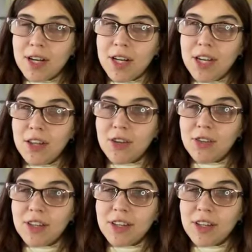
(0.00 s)
another
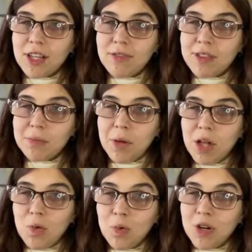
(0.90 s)
list of
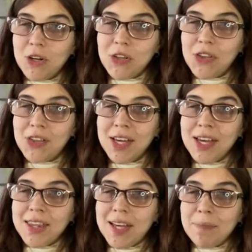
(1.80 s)
small words
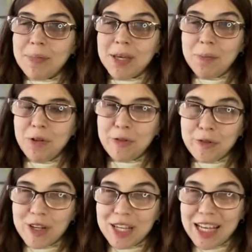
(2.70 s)
that people
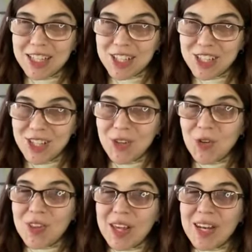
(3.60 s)
forget to
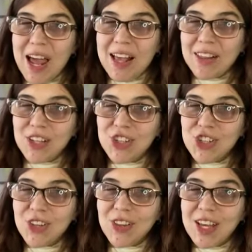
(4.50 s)
use, and as I
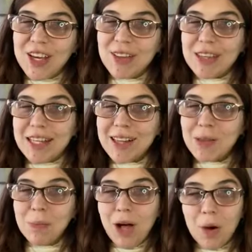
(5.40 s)
just said, these
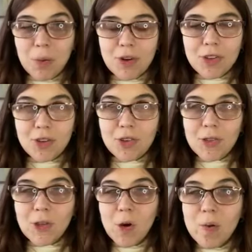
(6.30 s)
small words are
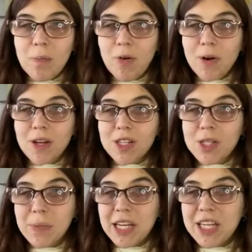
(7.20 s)
so important
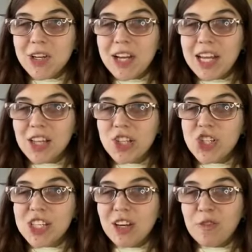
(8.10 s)
to make your English
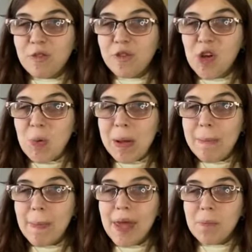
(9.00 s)
sound fluent
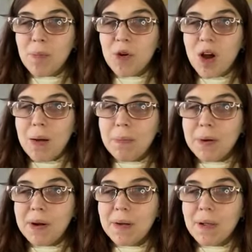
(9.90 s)
and
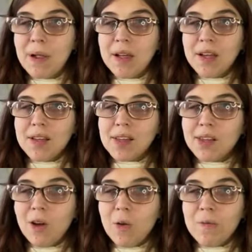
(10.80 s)
proper.
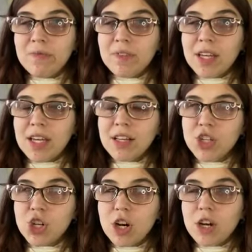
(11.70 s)
So,
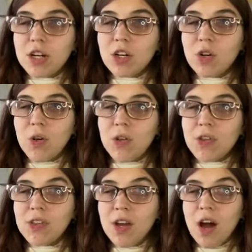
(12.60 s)
English
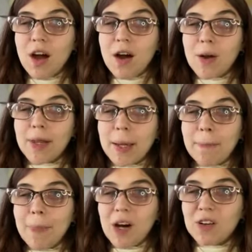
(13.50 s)
articles are like
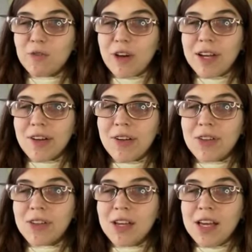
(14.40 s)

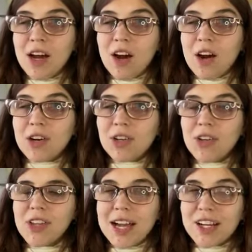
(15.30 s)
modifiers.
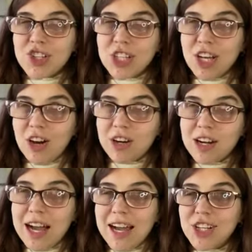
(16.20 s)
Articles actually are
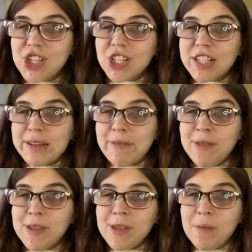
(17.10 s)

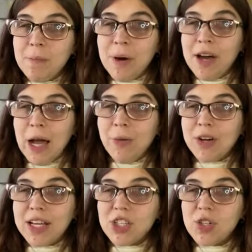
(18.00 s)
adjectives, but I
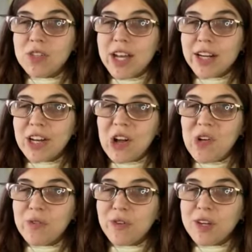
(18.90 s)
won't get too
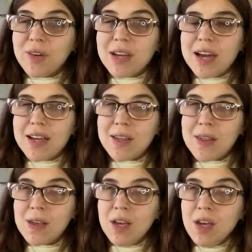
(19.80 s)
technical for you
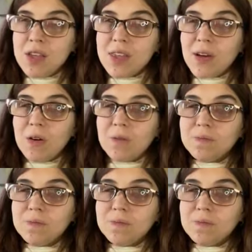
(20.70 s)
guys. So,